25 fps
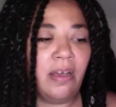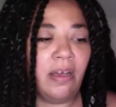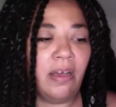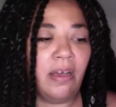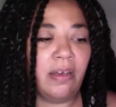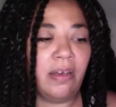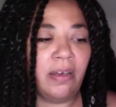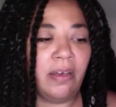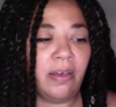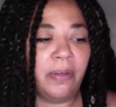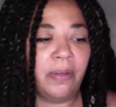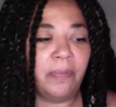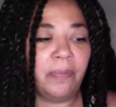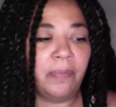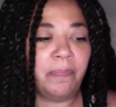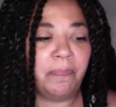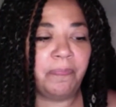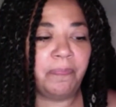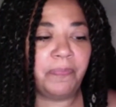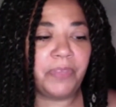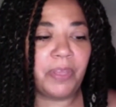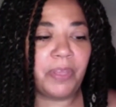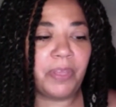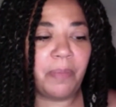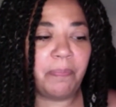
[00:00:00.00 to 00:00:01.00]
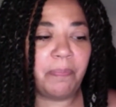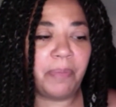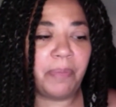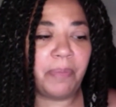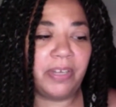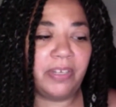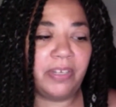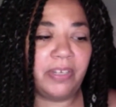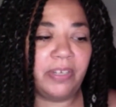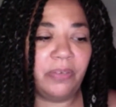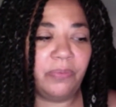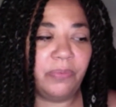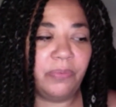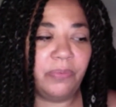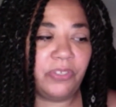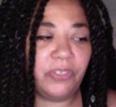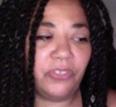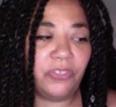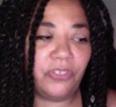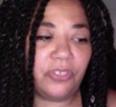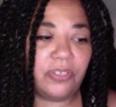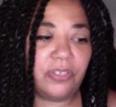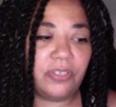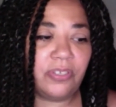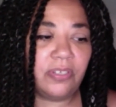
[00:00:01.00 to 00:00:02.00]
But it was
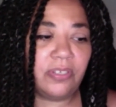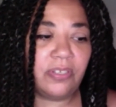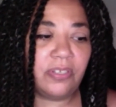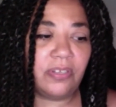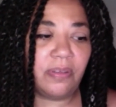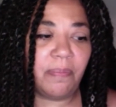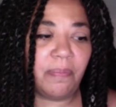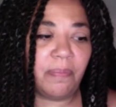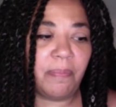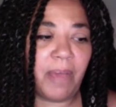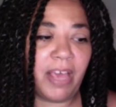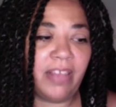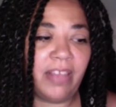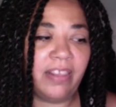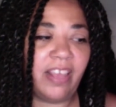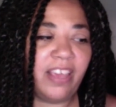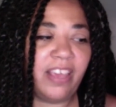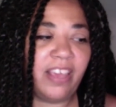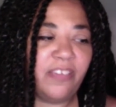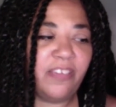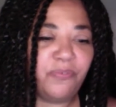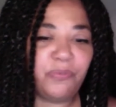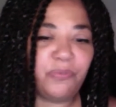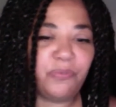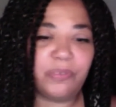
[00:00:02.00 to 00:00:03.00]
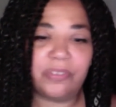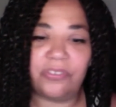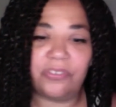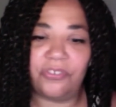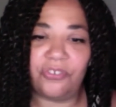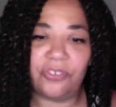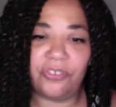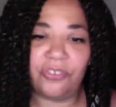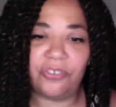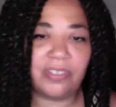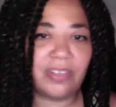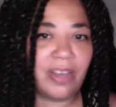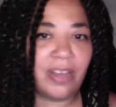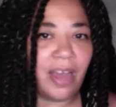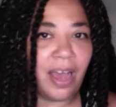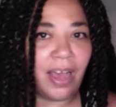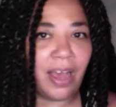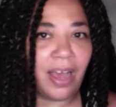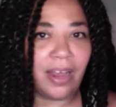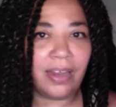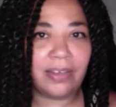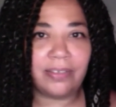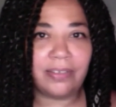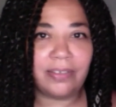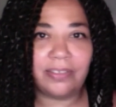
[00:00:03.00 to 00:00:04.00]
just, my life was just not,